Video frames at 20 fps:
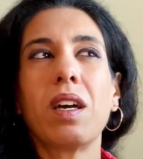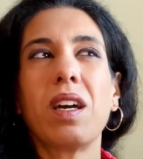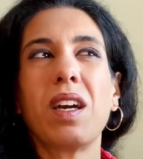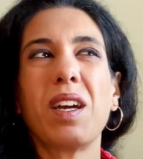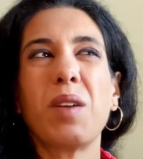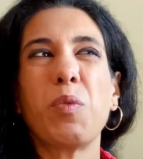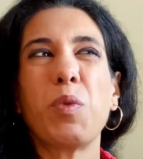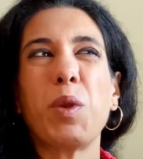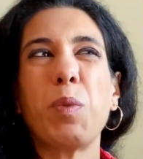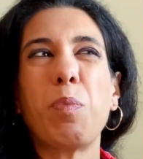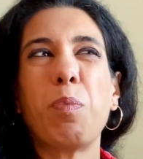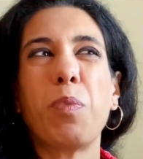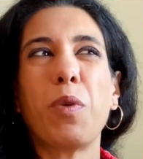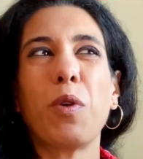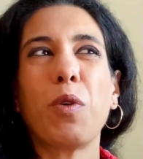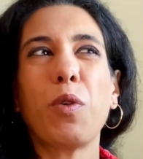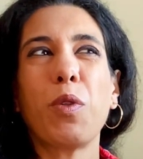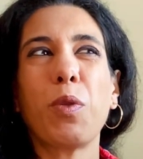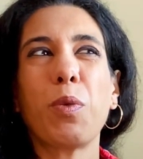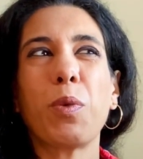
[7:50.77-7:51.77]
and we
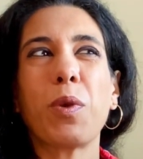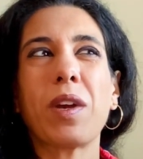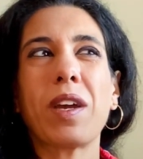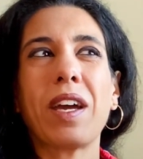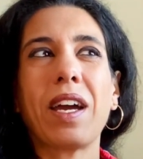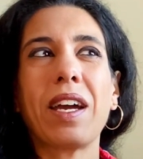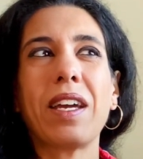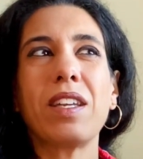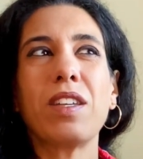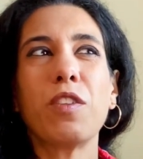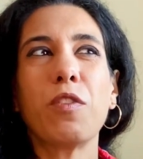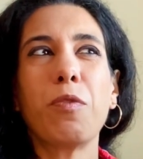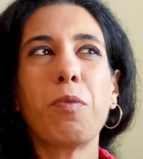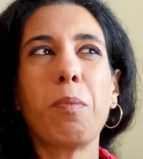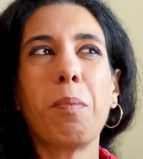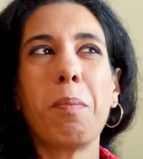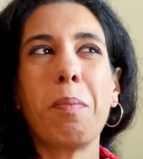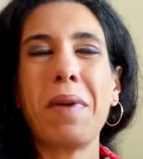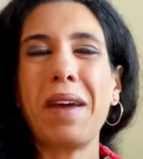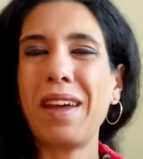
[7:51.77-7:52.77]
both were kind of
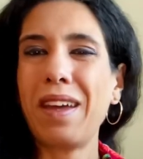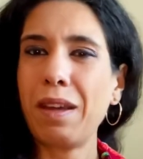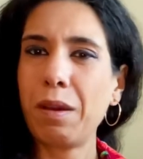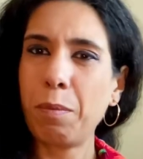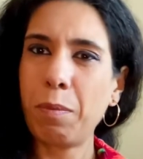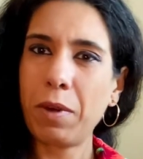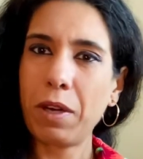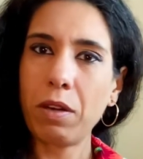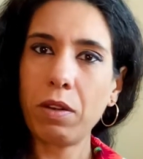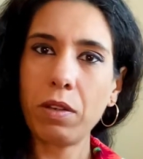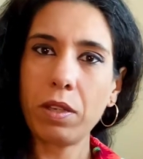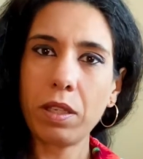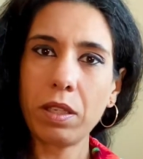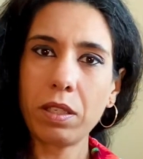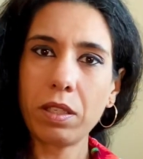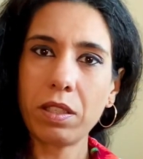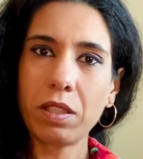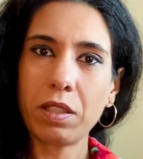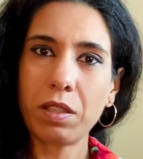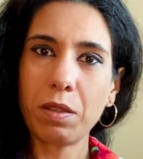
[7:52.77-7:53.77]
meh about
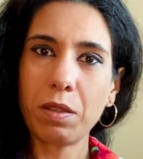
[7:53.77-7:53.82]
it.